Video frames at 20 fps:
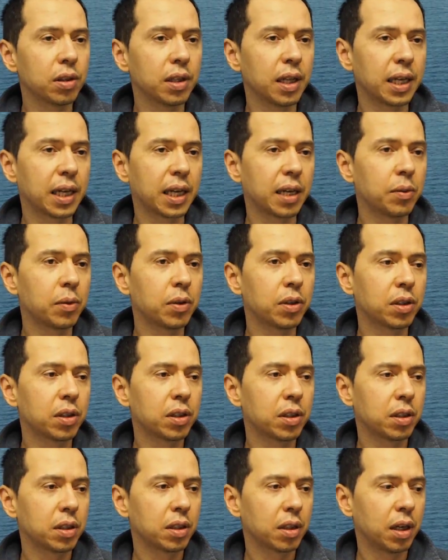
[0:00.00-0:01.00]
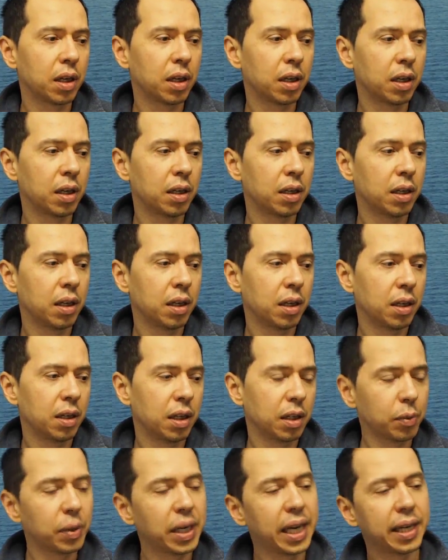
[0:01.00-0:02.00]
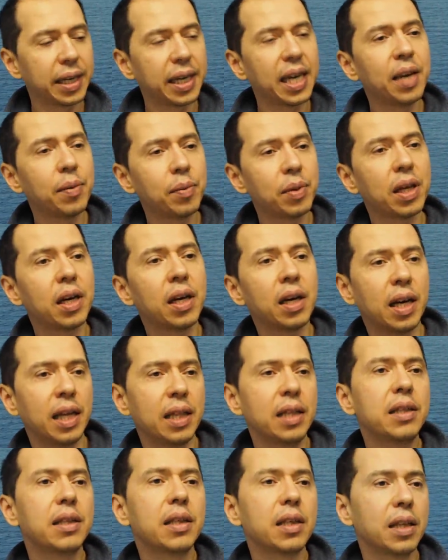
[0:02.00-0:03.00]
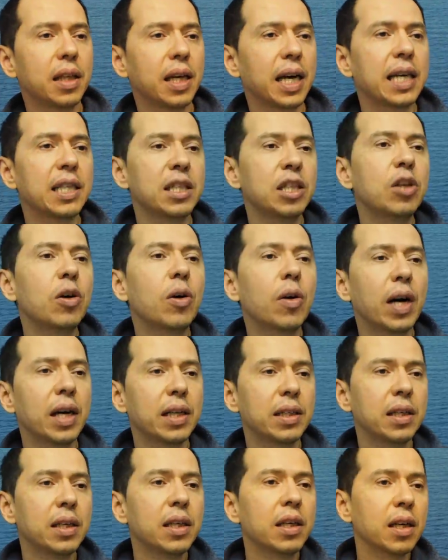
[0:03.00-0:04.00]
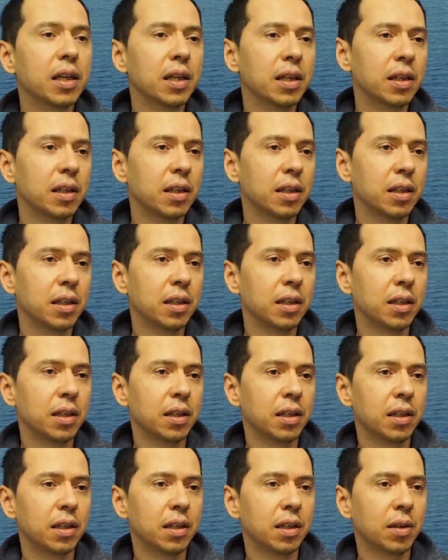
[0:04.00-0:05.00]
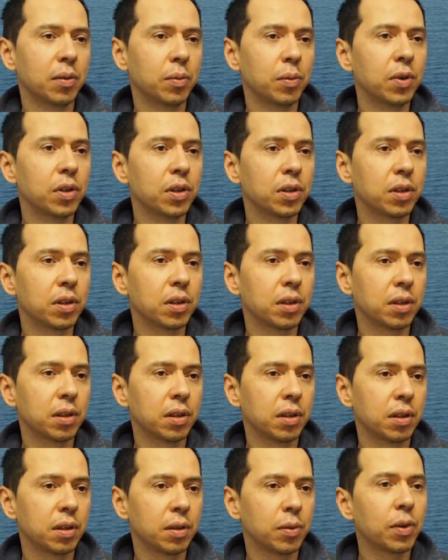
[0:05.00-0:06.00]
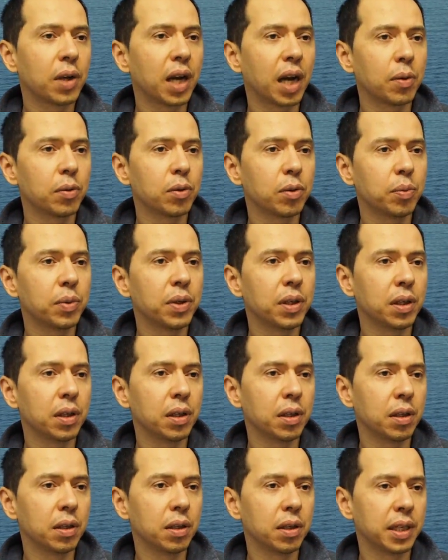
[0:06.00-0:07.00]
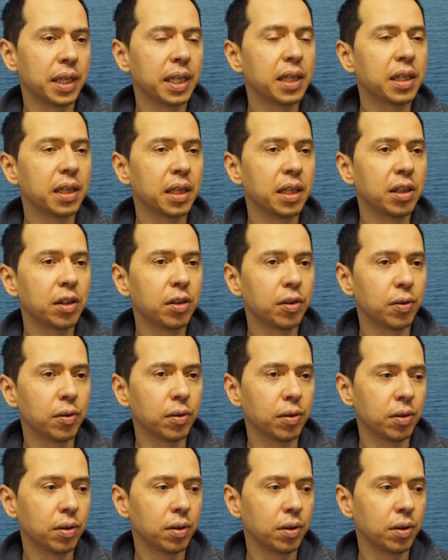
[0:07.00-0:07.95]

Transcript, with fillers: Like I was, uh, like when I came there, I literally had no idea what what I would be getting into.